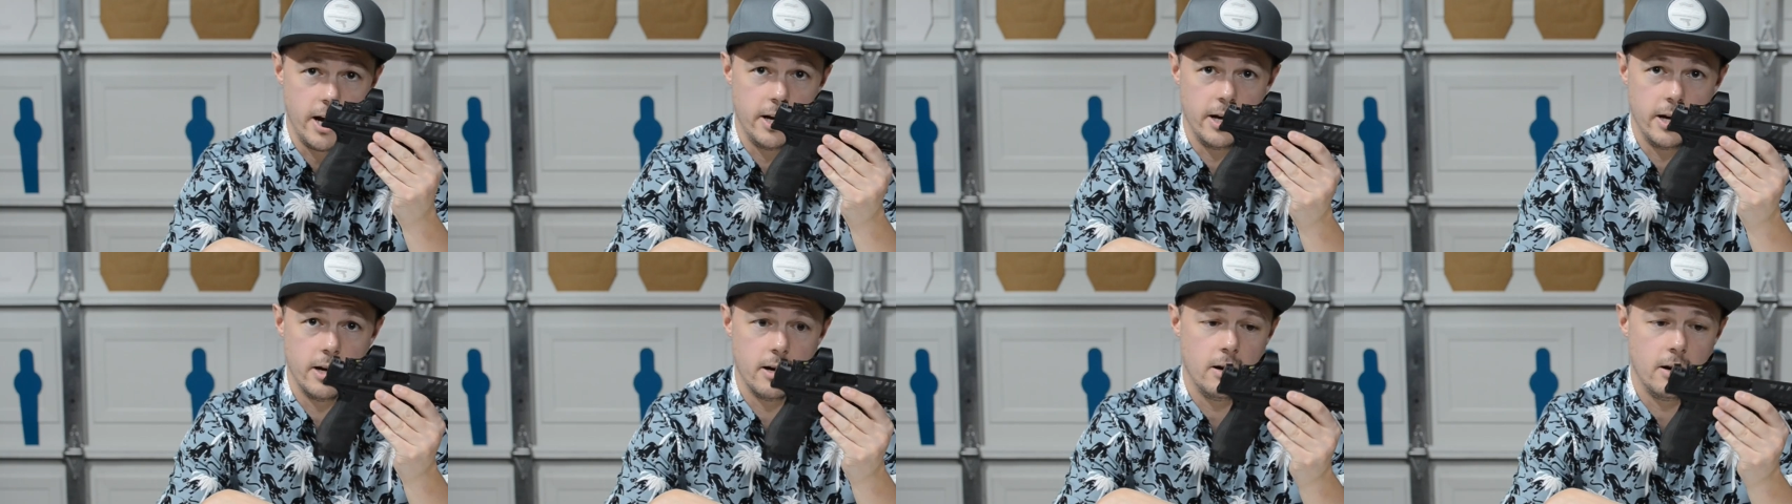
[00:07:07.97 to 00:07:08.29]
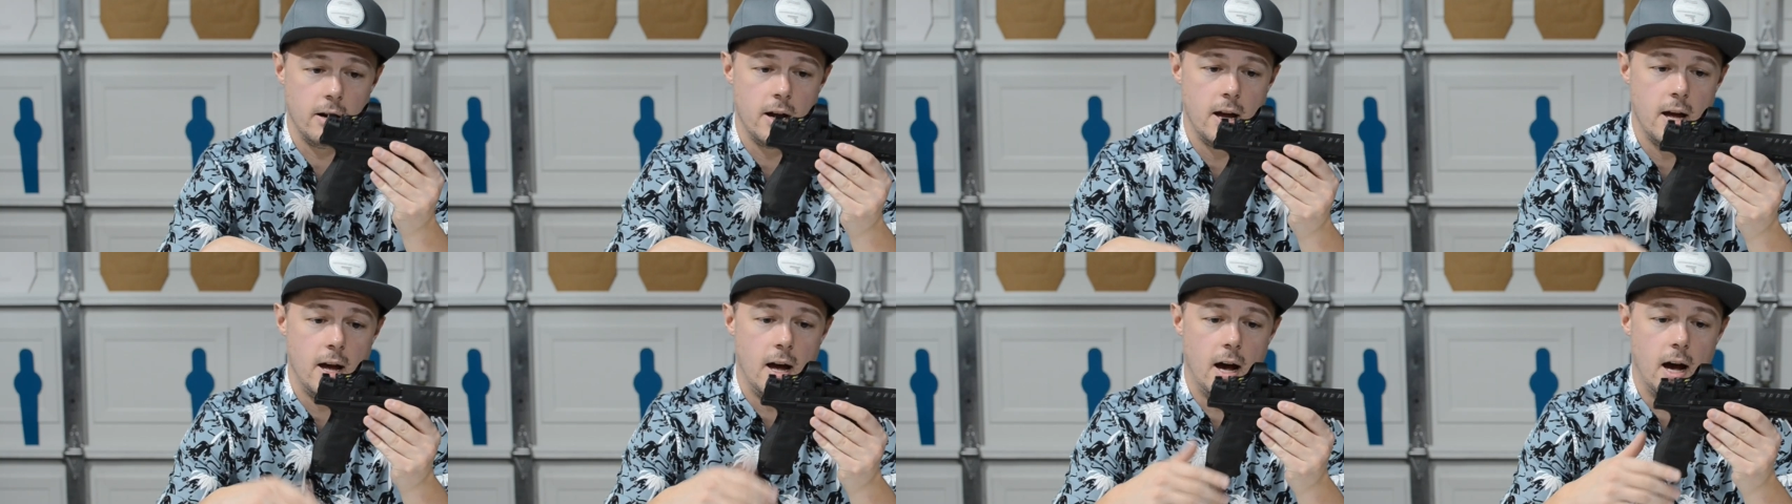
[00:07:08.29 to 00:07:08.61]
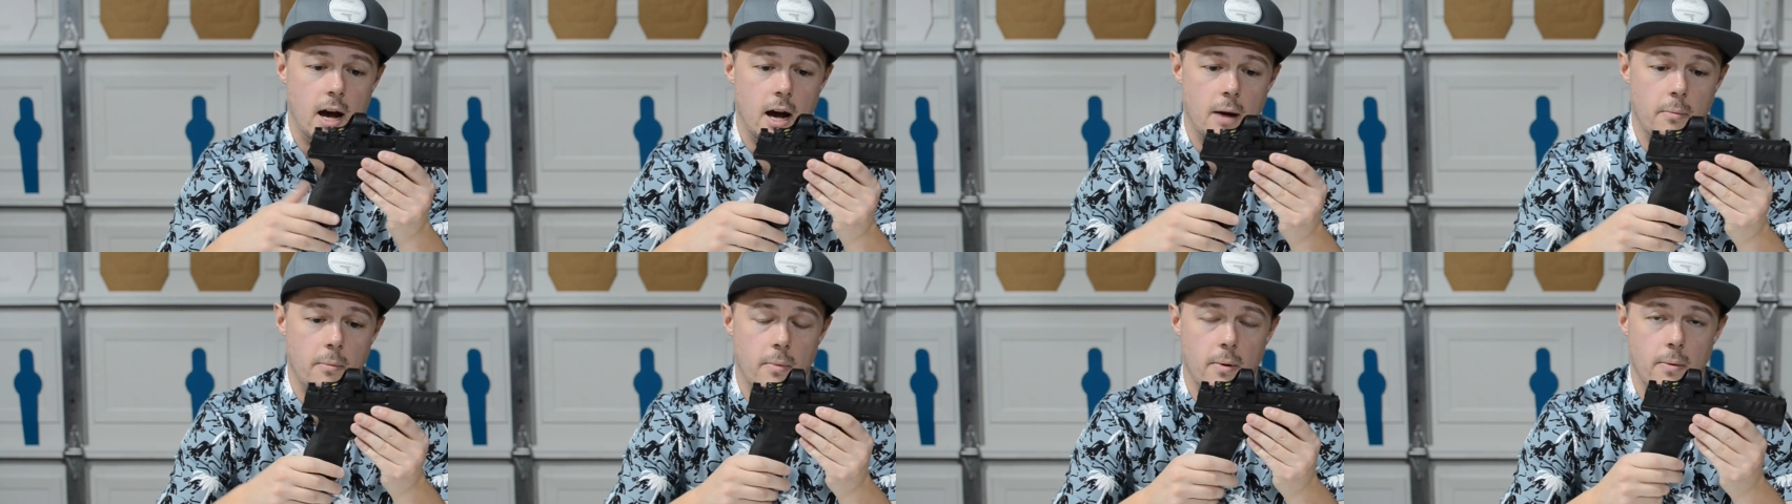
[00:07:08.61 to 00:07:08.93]
here,
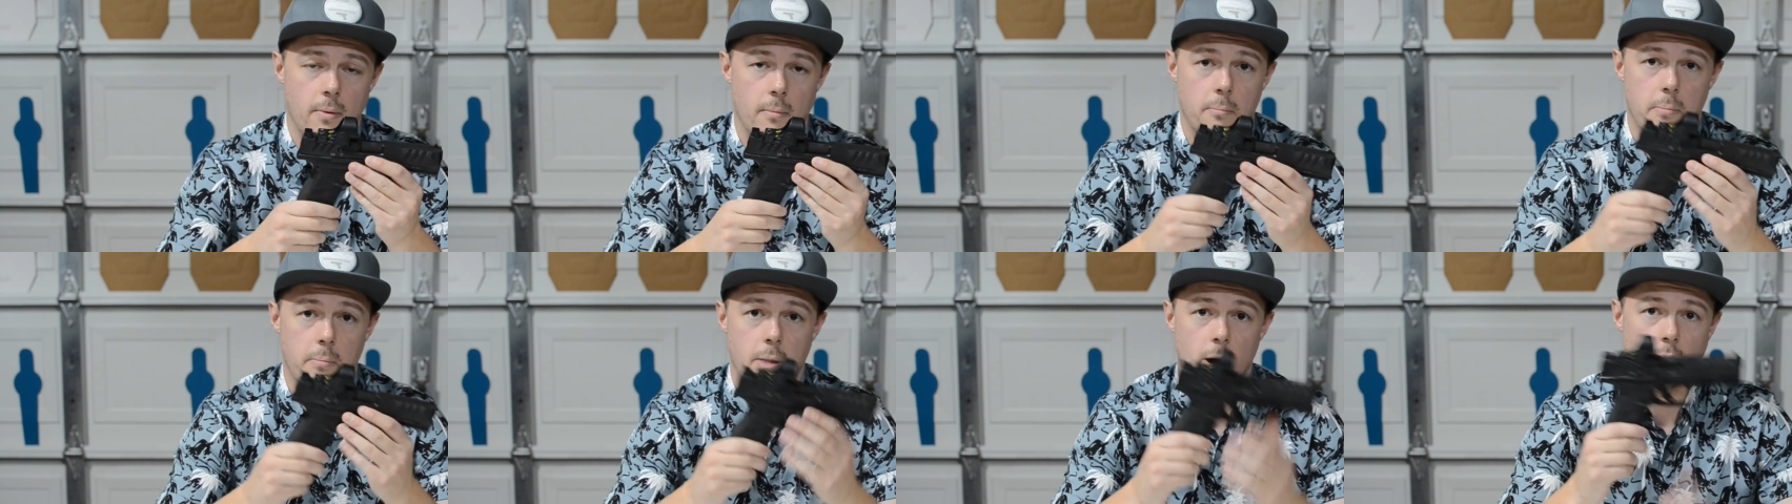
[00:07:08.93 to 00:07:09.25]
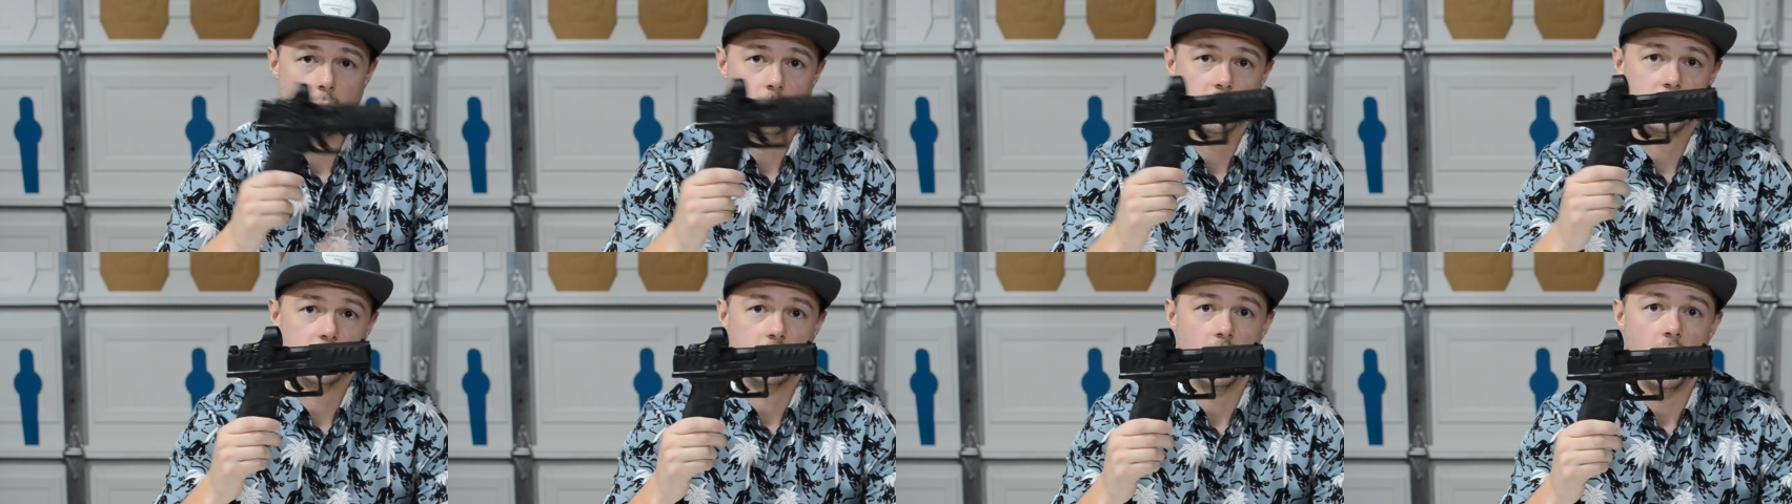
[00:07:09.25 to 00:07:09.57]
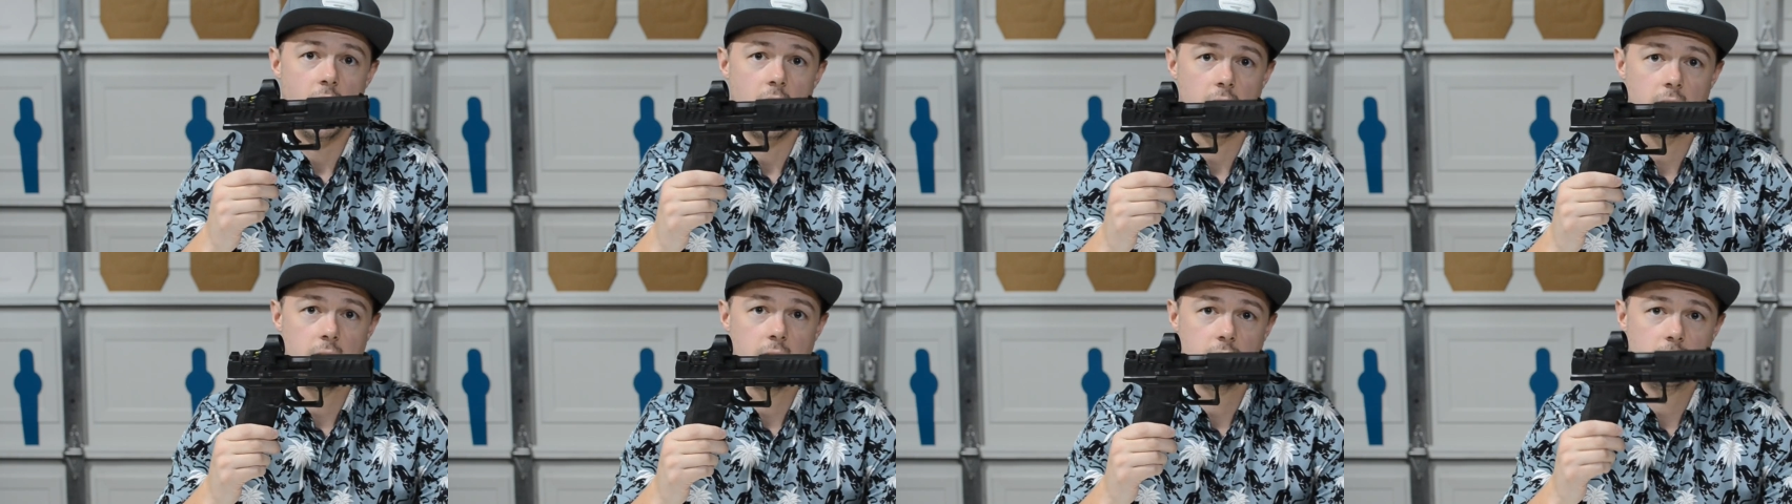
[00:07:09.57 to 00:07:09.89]
bone
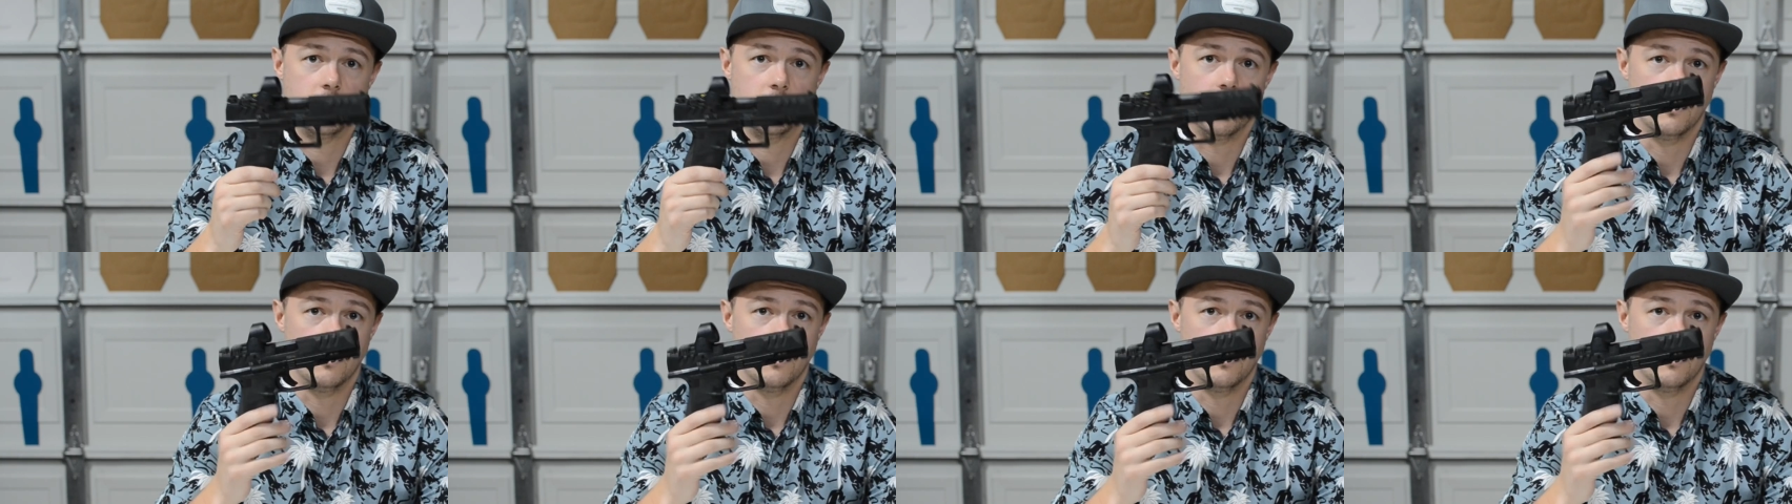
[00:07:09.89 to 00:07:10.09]
stock. So